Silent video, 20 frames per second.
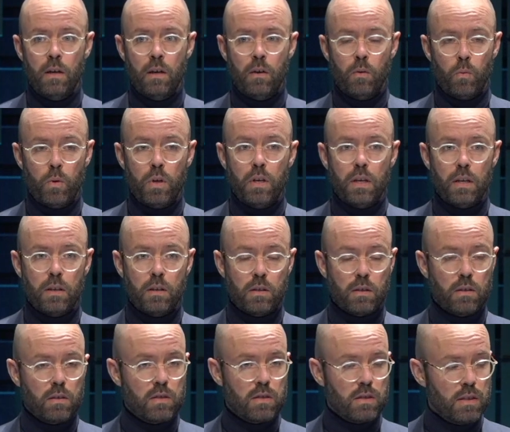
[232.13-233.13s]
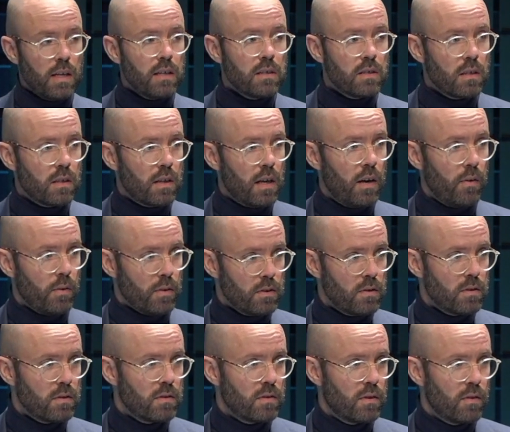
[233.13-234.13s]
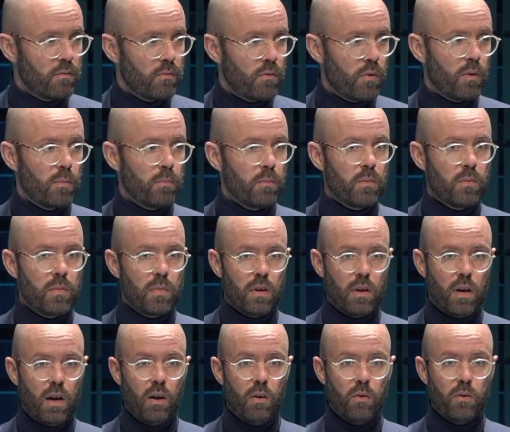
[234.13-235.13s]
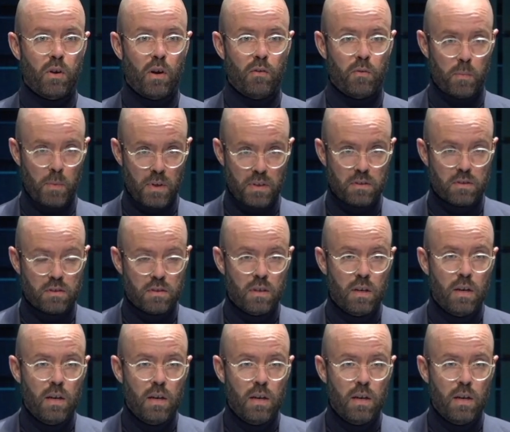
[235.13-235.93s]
we need sticks and carrots from our governments,